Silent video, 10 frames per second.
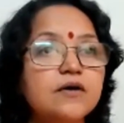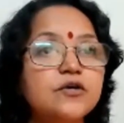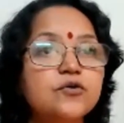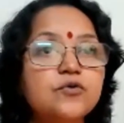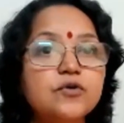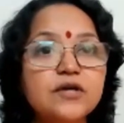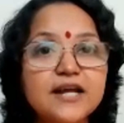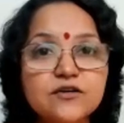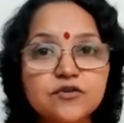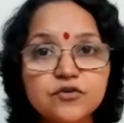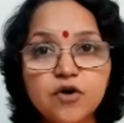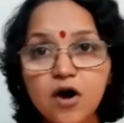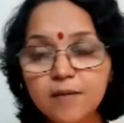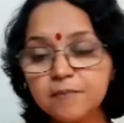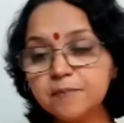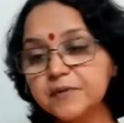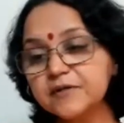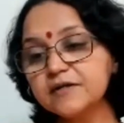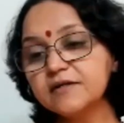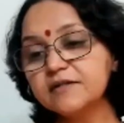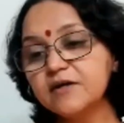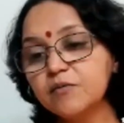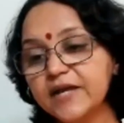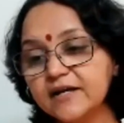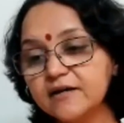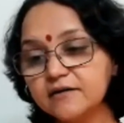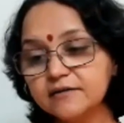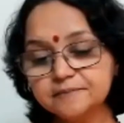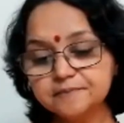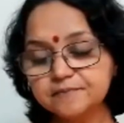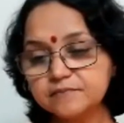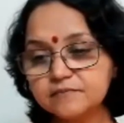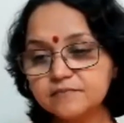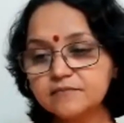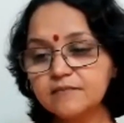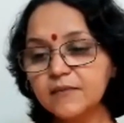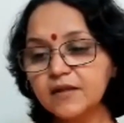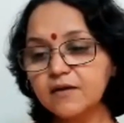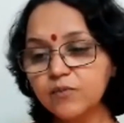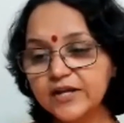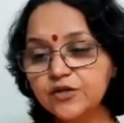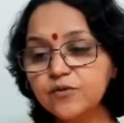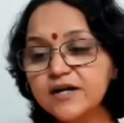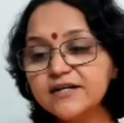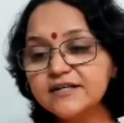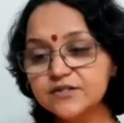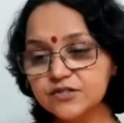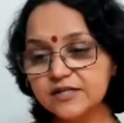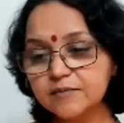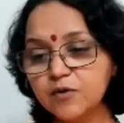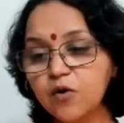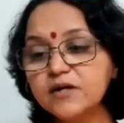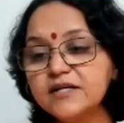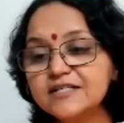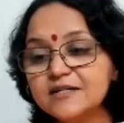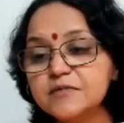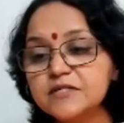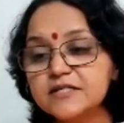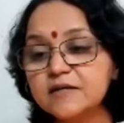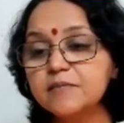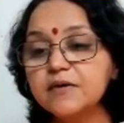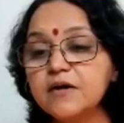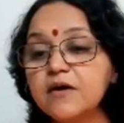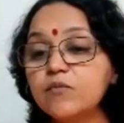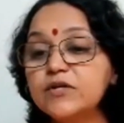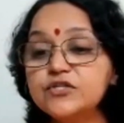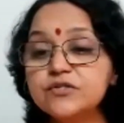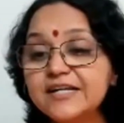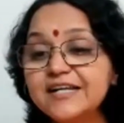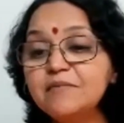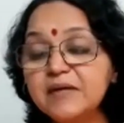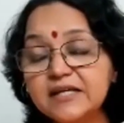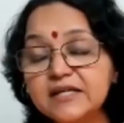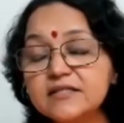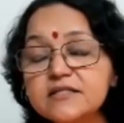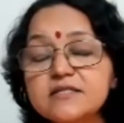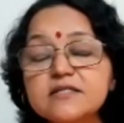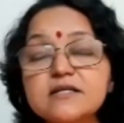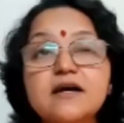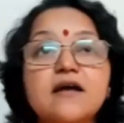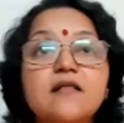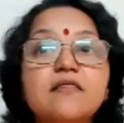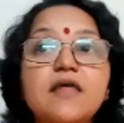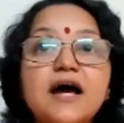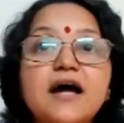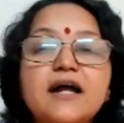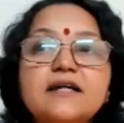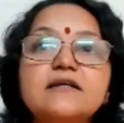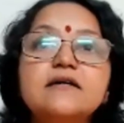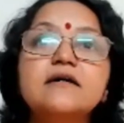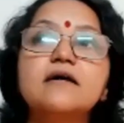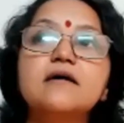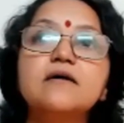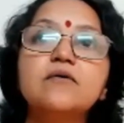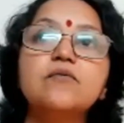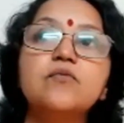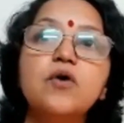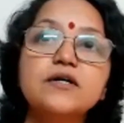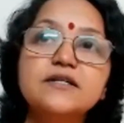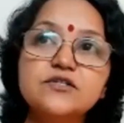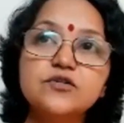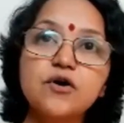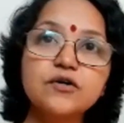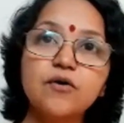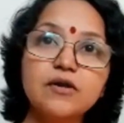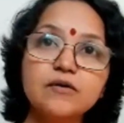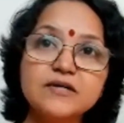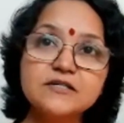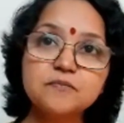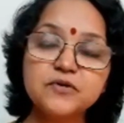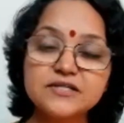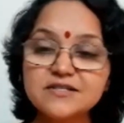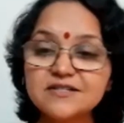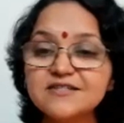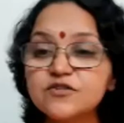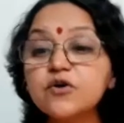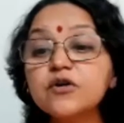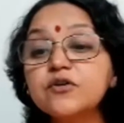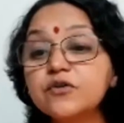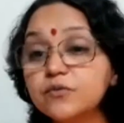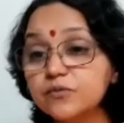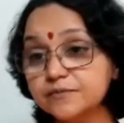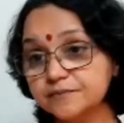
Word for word: you can drop the waker when you are in a dream or in deep sleep, which really means that uh, what is not always present is not you.